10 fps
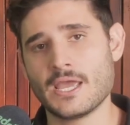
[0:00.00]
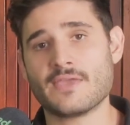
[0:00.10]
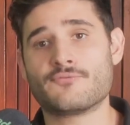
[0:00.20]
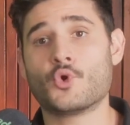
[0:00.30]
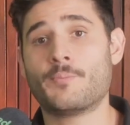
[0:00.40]

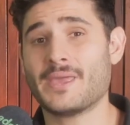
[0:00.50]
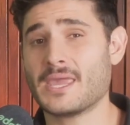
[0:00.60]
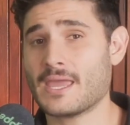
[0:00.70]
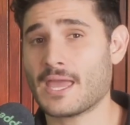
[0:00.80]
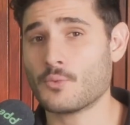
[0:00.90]
If you're
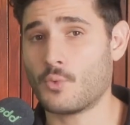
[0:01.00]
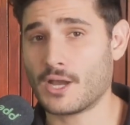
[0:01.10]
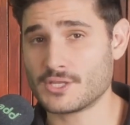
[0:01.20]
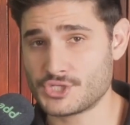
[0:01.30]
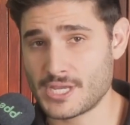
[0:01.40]

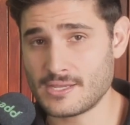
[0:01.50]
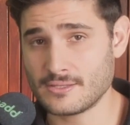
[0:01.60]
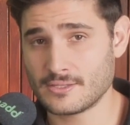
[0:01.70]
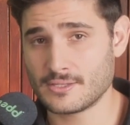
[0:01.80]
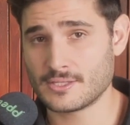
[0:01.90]
PAYG,
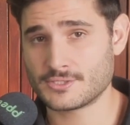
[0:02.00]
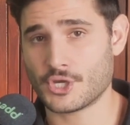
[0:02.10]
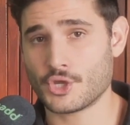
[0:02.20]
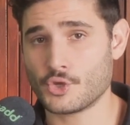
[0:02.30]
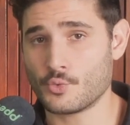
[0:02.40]
so
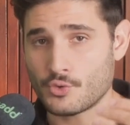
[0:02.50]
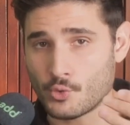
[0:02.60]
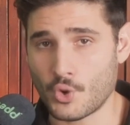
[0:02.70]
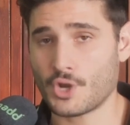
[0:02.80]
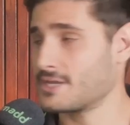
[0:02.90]
you
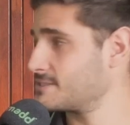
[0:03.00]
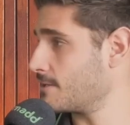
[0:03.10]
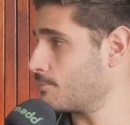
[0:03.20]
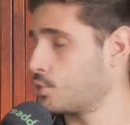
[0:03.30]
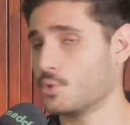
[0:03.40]
work as an
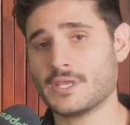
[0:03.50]
employee,